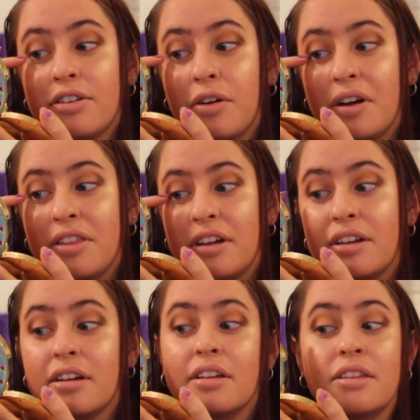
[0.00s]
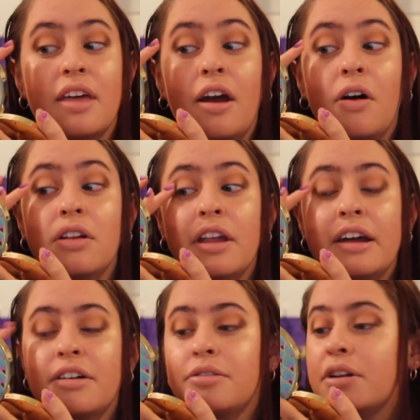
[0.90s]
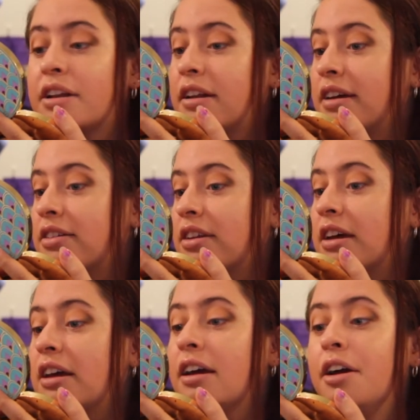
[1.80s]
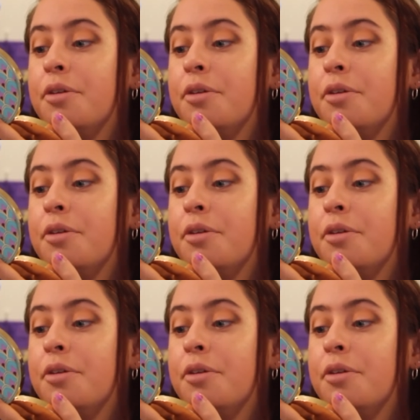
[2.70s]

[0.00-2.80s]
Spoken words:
so I think they all layered really nicely.